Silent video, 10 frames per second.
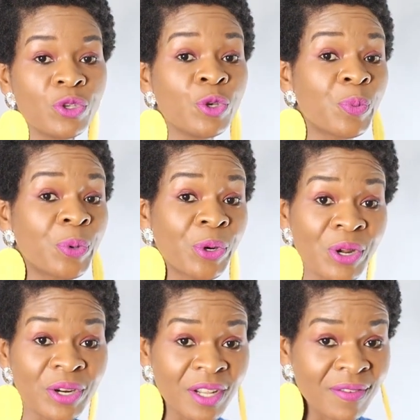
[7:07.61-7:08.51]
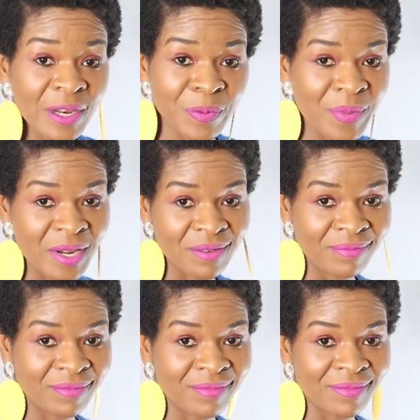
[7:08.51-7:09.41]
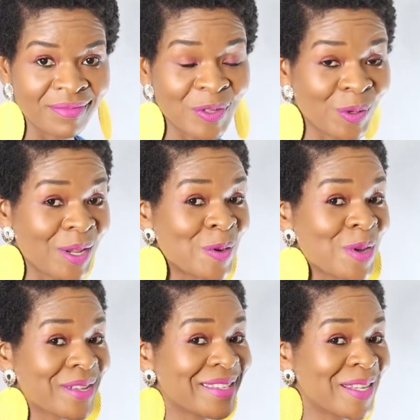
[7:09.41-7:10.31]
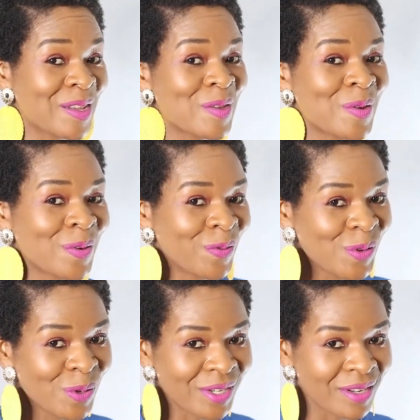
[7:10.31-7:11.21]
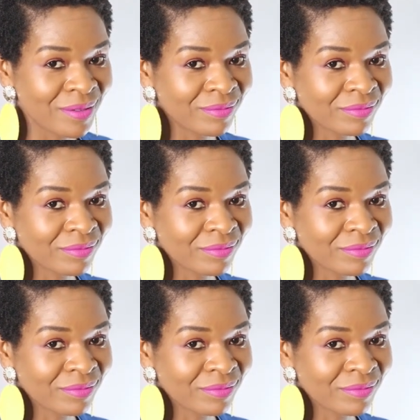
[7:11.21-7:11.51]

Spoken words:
new product development so that you can secure your future.